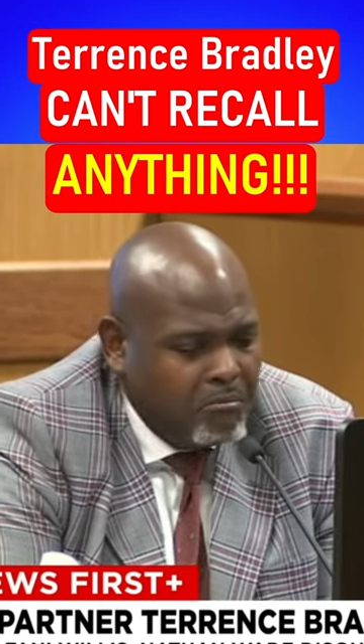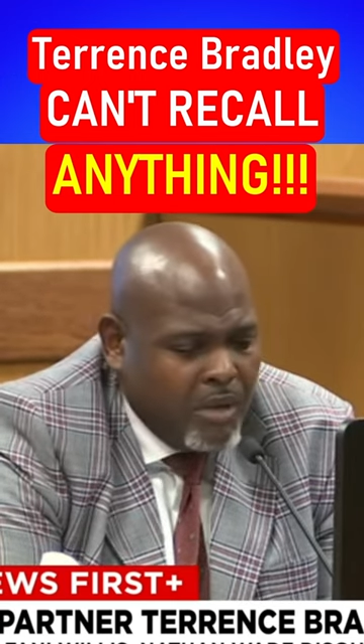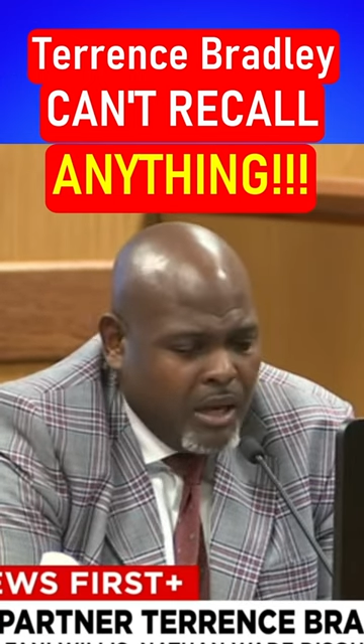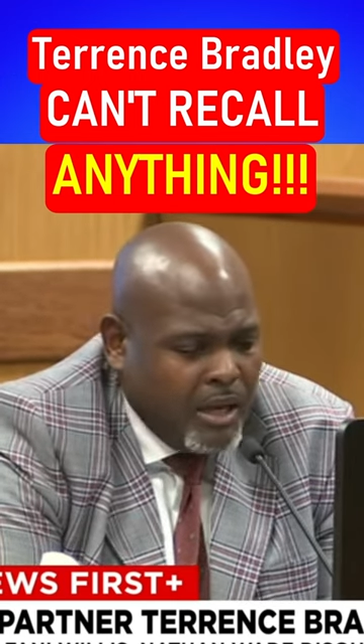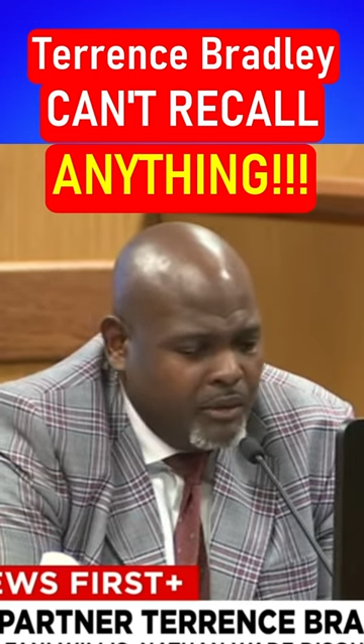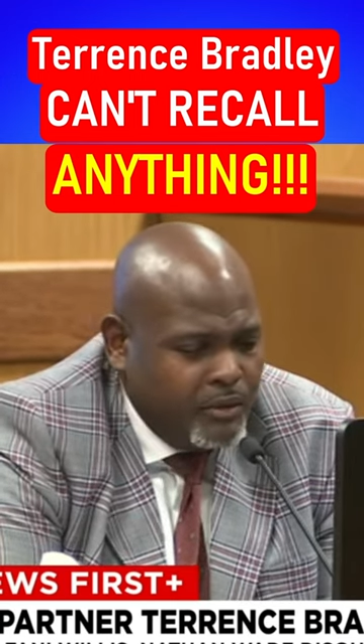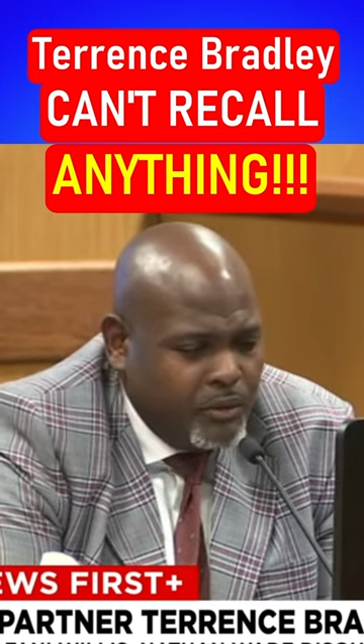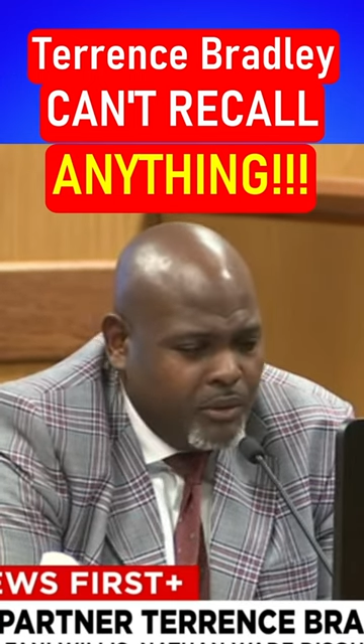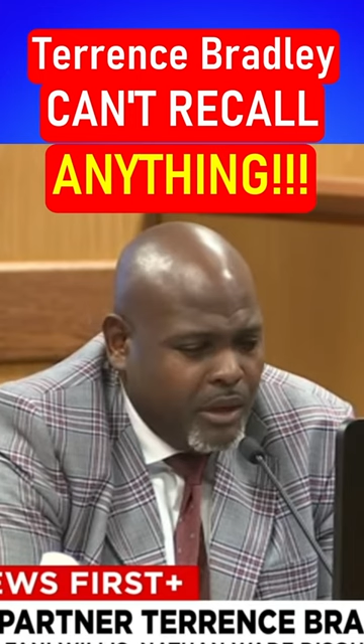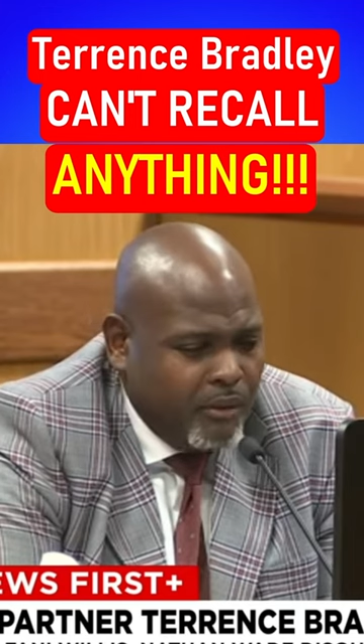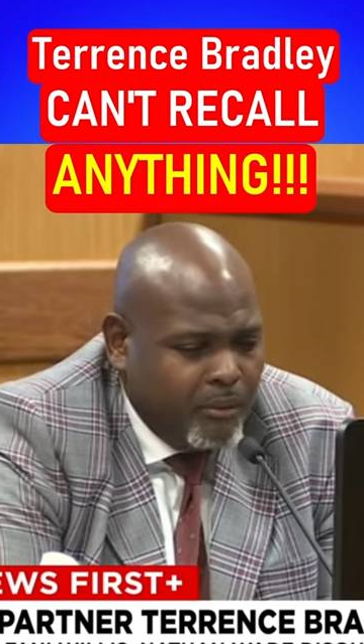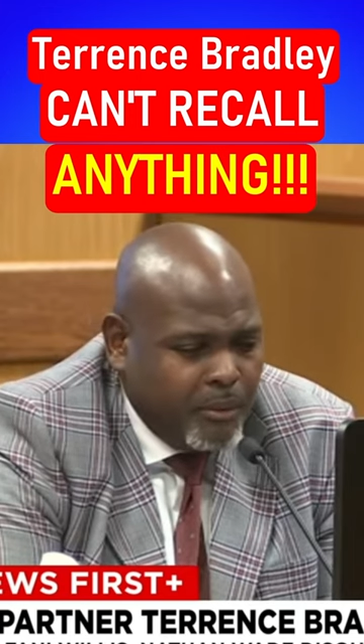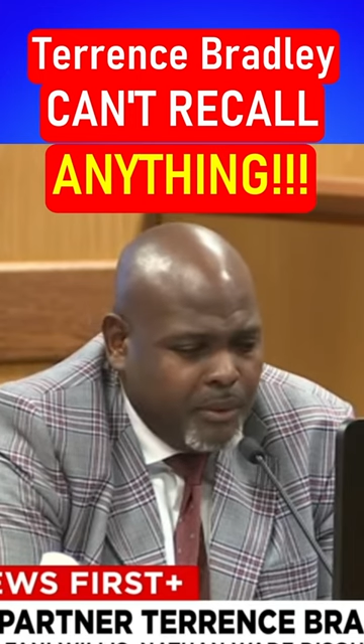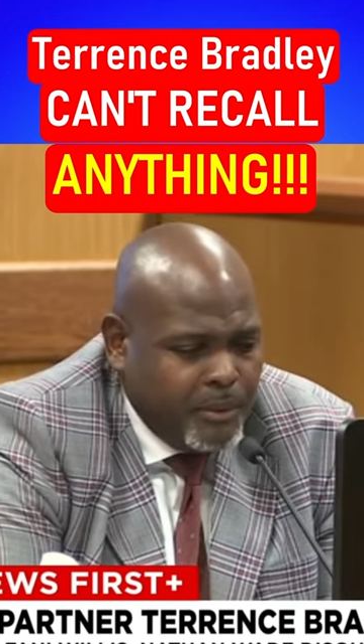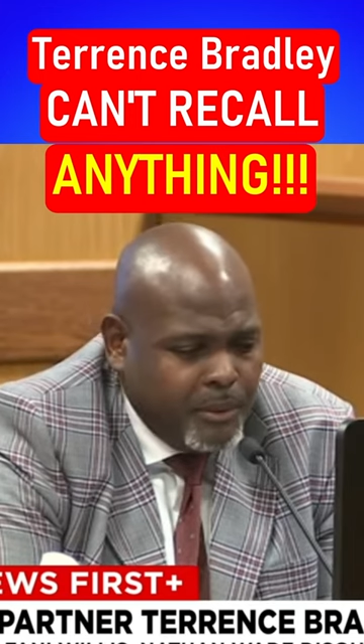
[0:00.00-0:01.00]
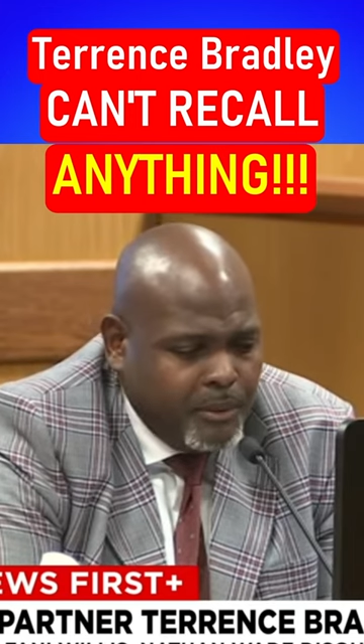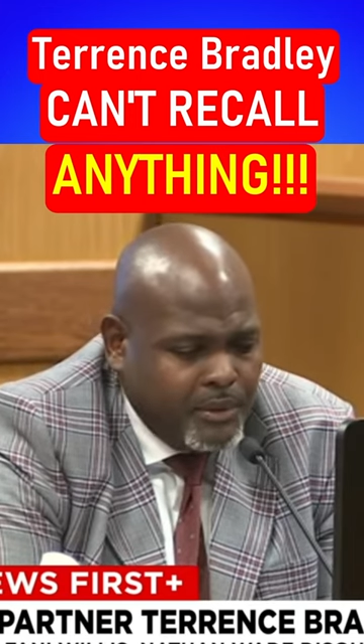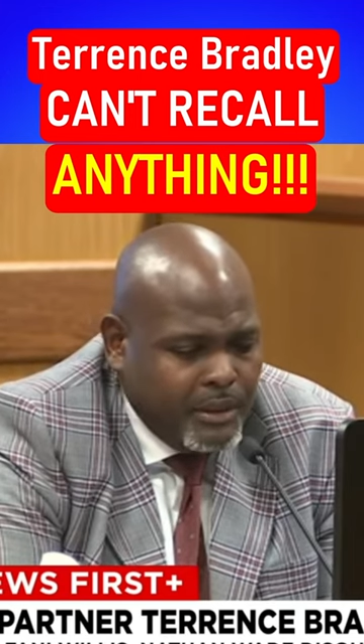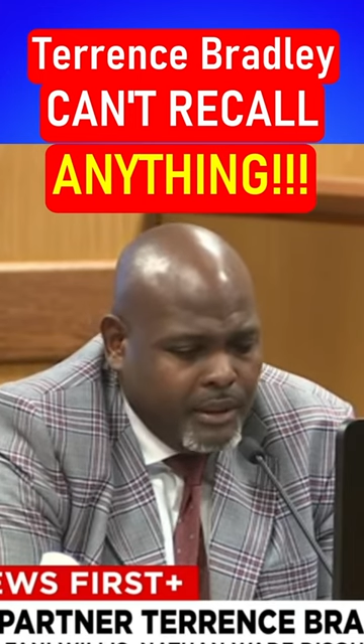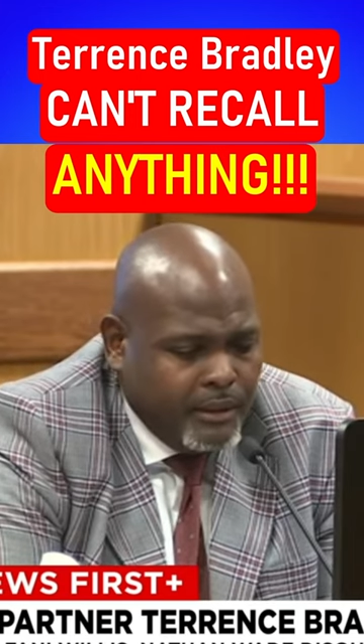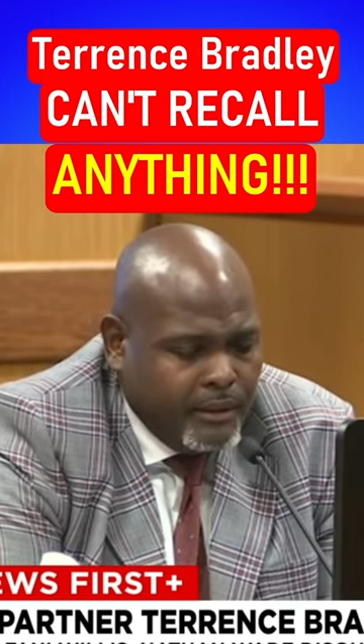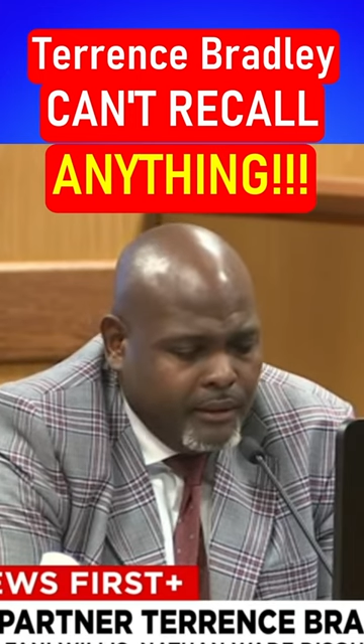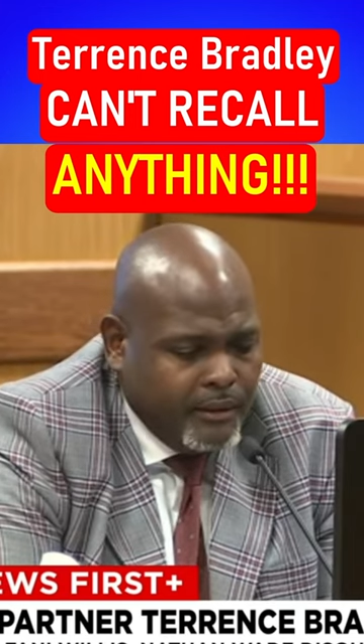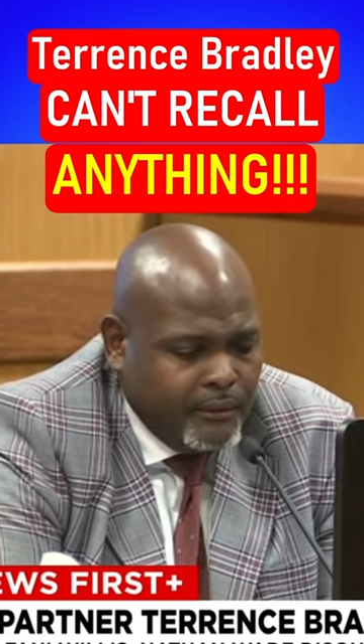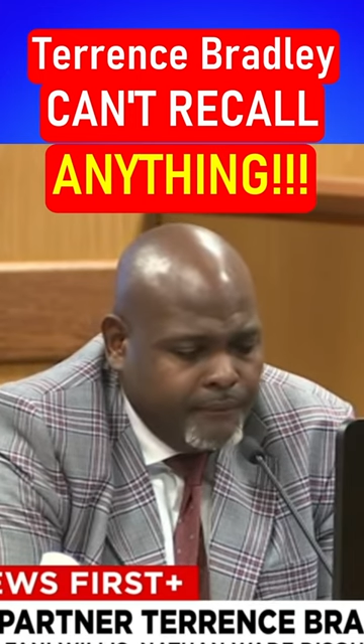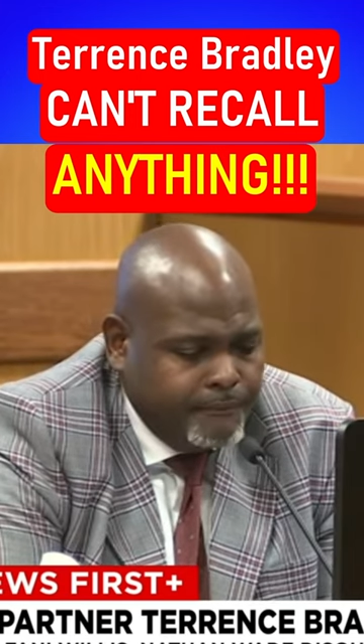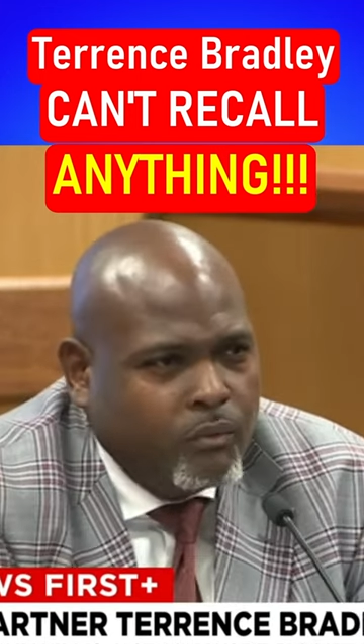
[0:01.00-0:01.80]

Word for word: I do not remember him saying that.